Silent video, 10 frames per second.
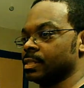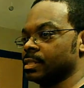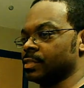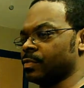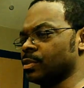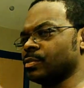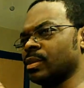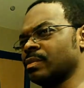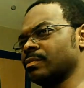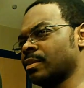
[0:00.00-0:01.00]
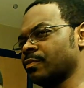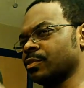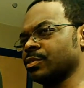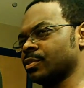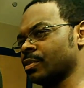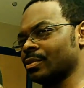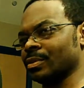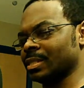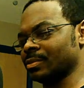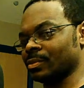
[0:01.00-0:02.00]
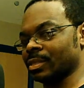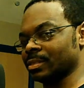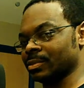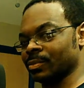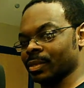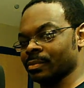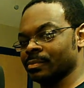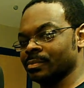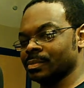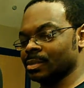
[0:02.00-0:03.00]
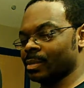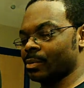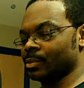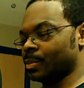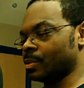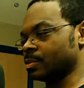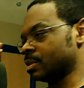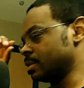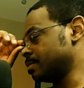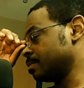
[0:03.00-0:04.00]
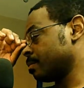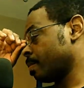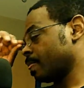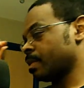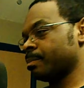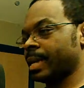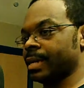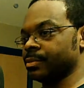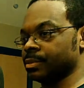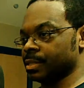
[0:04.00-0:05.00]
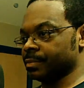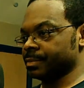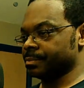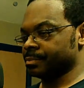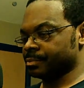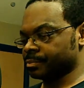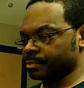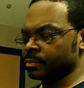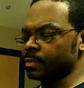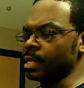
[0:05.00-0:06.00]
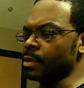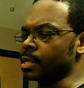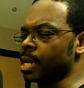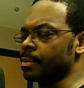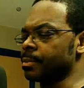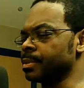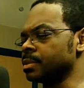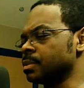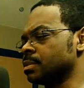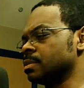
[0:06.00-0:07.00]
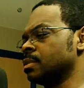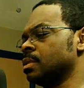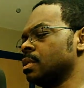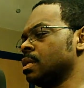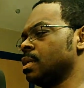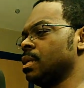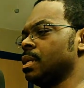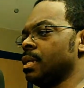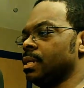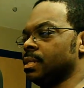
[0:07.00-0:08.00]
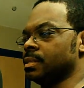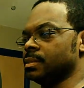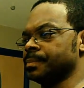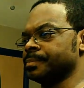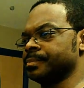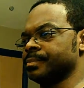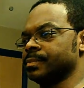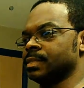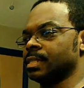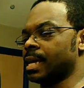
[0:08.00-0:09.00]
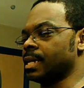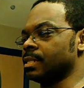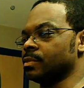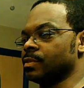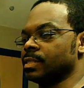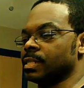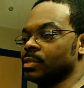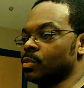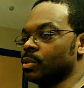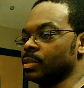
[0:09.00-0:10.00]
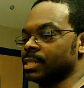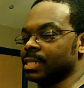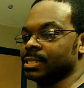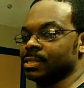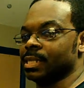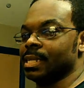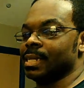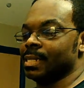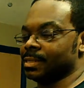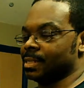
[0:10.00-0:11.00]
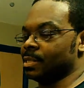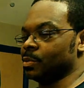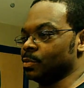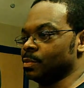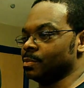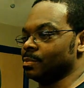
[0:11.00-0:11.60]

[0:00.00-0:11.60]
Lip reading: Because the first one I first saw it, I don't think it was on Instagram. Somebody was posting panels of it, of the comic book. And I didn't know what it was. I just, instead of